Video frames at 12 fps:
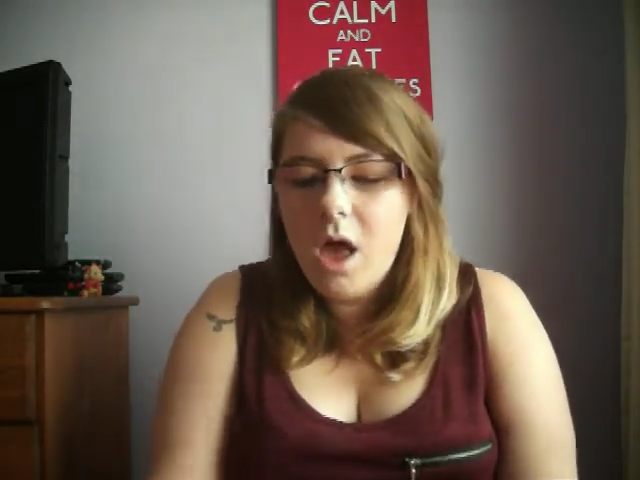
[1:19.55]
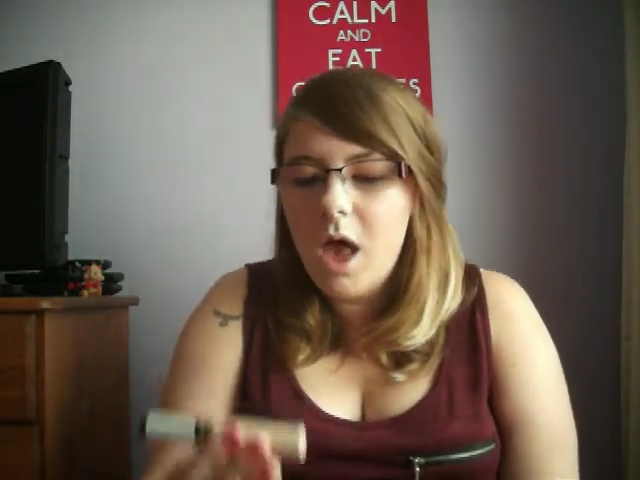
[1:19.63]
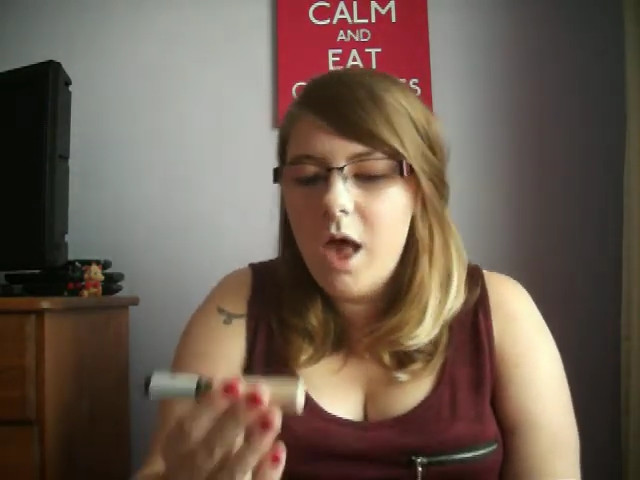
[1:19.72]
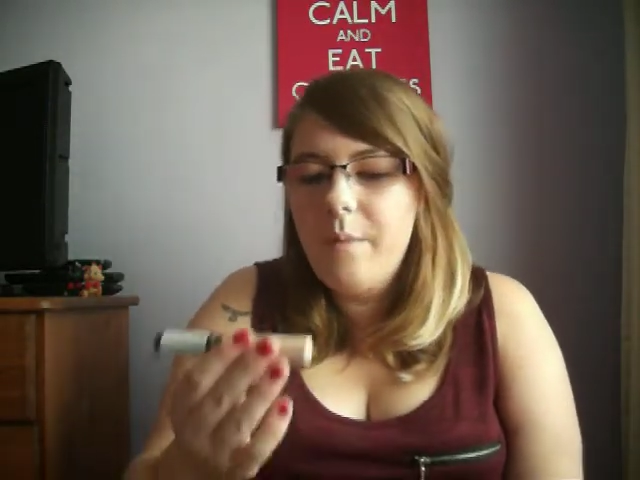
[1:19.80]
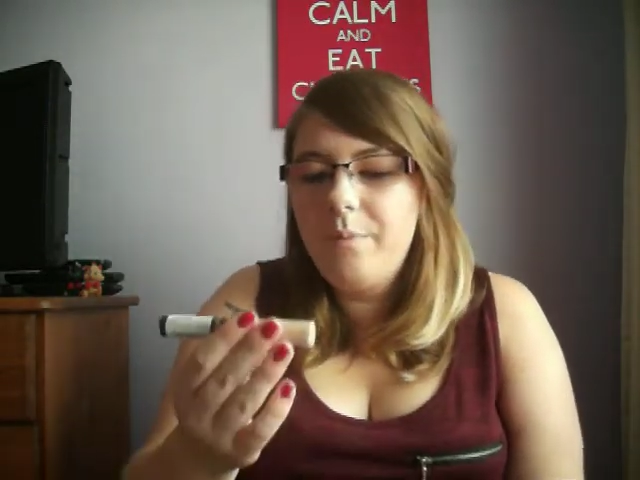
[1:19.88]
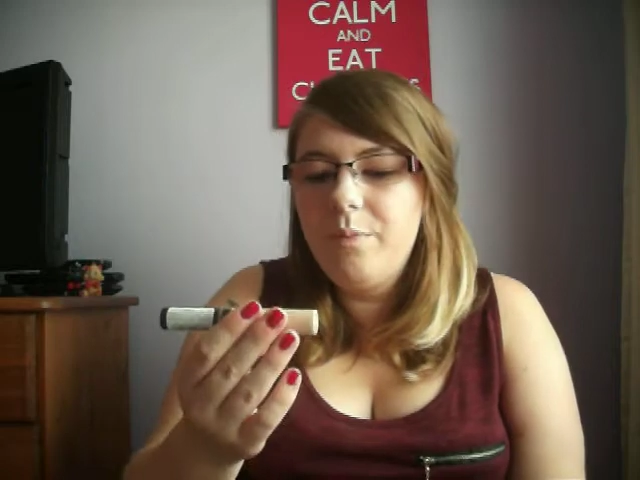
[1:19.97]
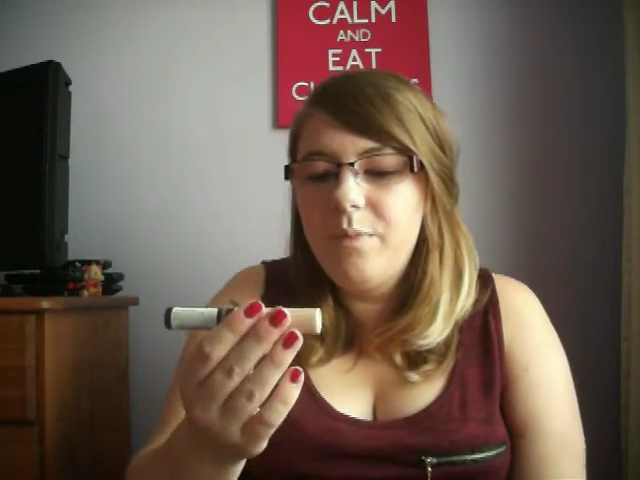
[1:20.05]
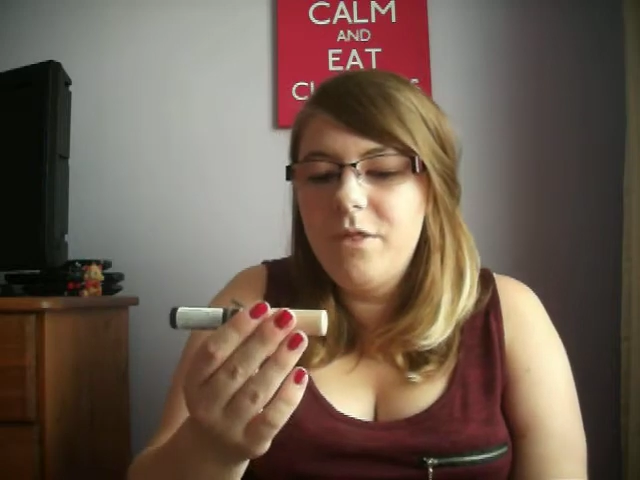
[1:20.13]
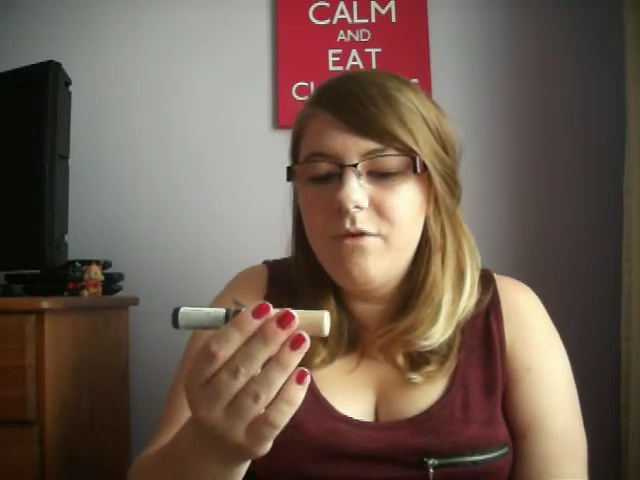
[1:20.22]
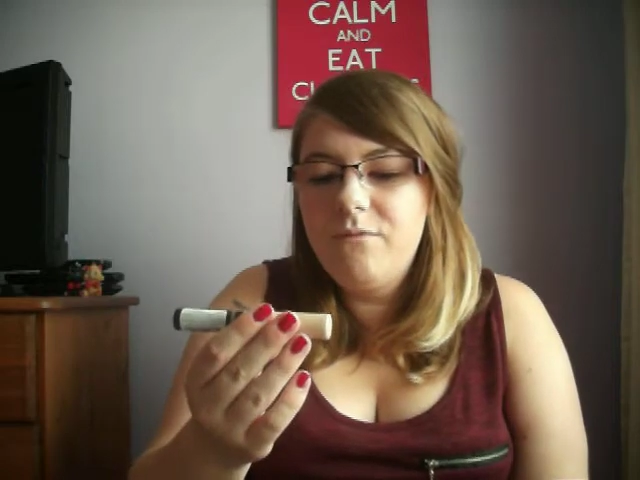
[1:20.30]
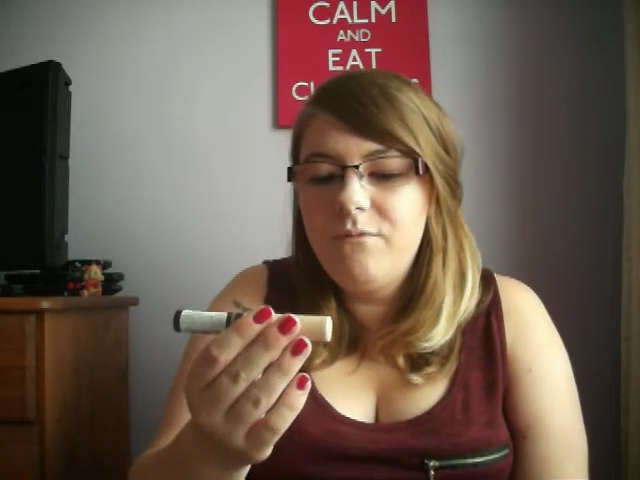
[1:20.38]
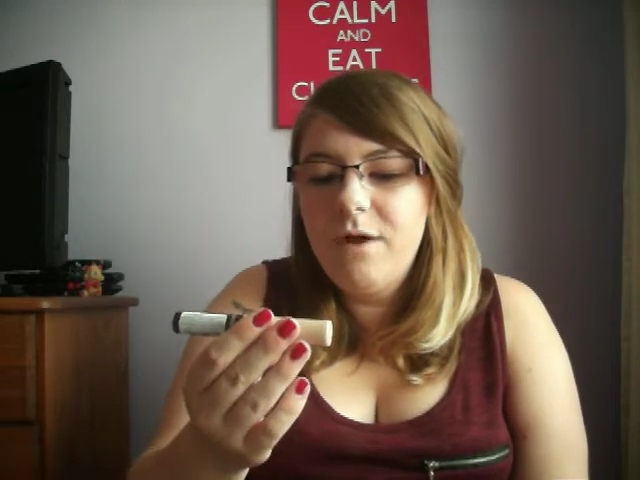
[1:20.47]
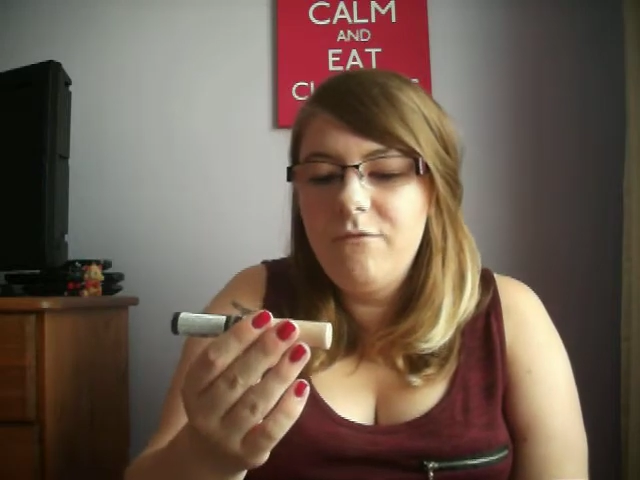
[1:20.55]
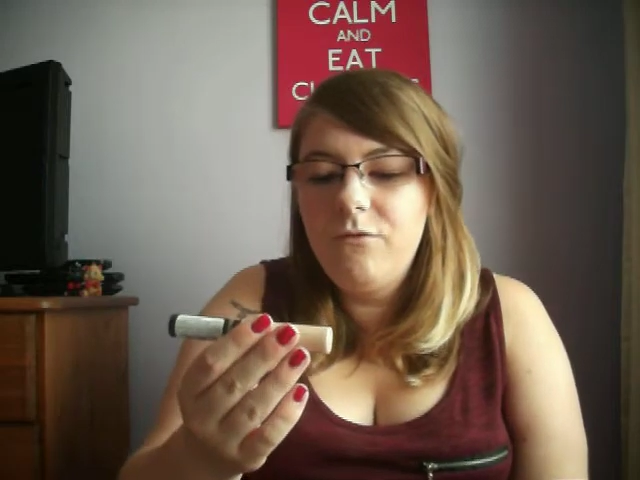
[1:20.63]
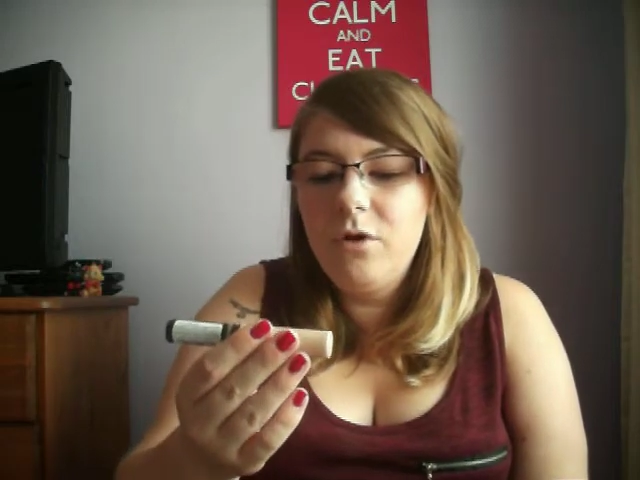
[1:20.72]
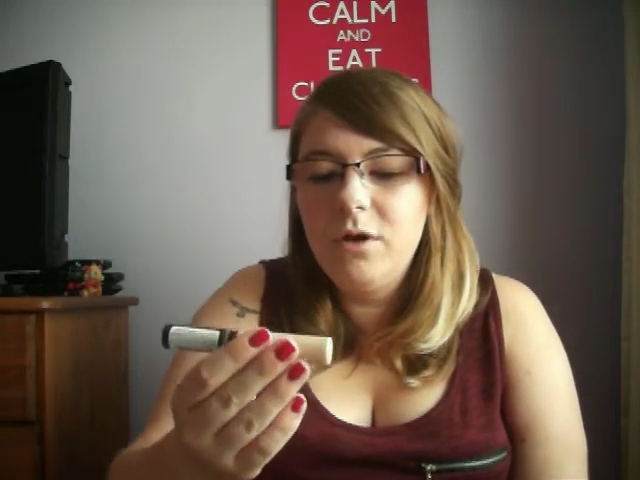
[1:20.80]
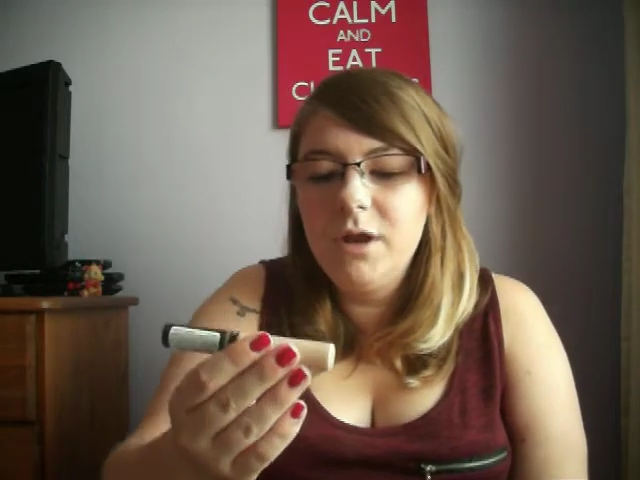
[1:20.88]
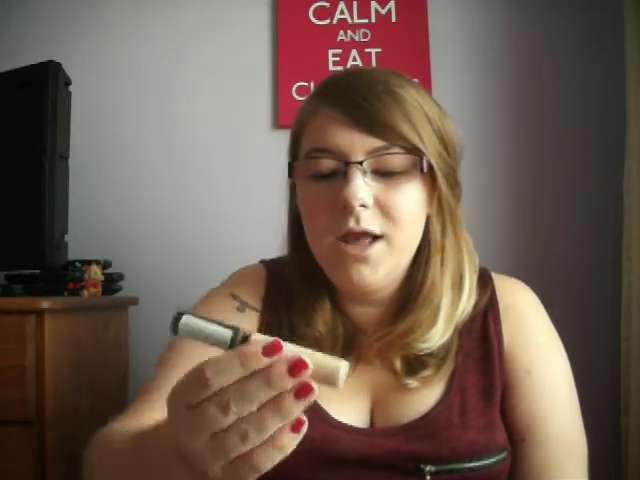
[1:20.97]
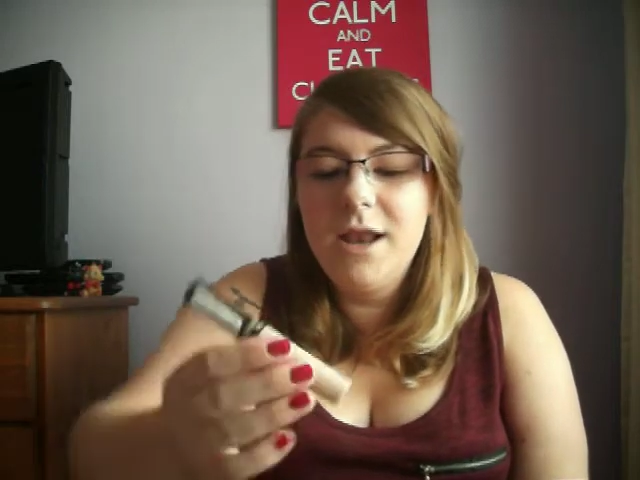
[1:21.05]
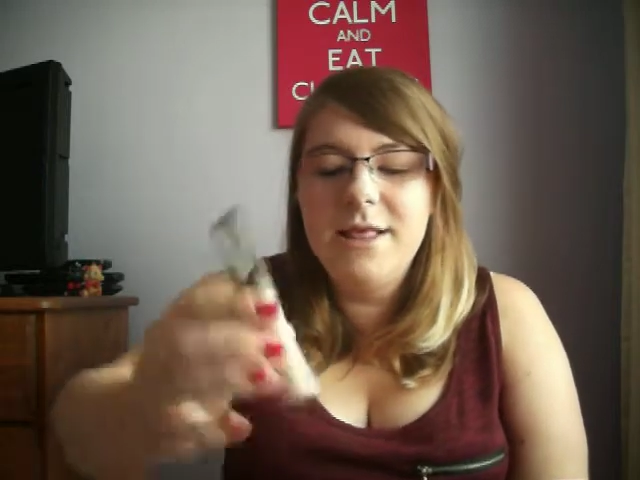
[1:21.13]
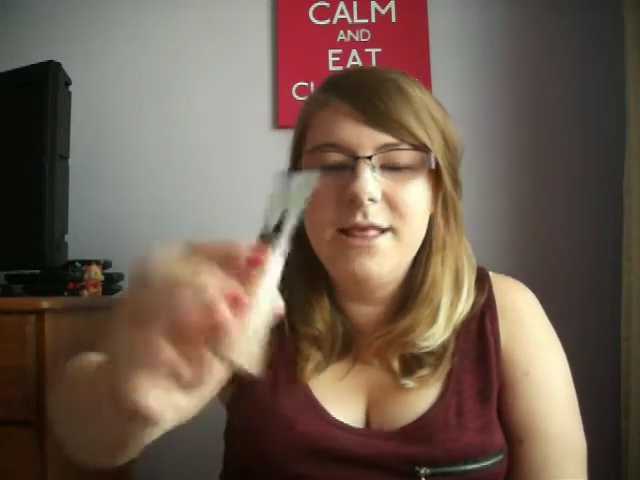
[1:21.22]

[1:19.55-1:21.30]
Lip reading: But the Revlon Colour